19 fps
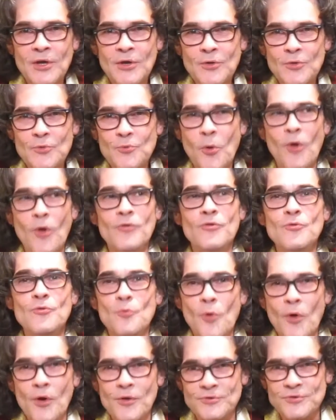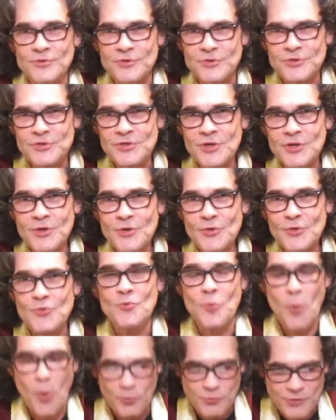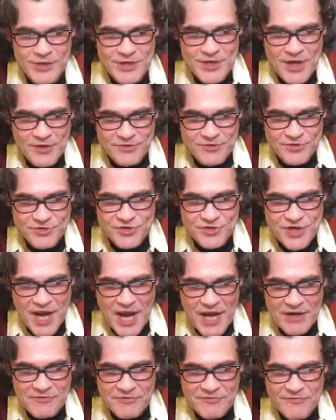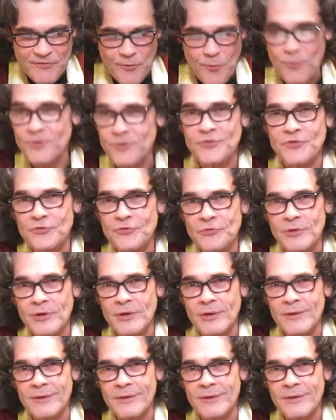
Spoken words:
who are the ones who only understand force.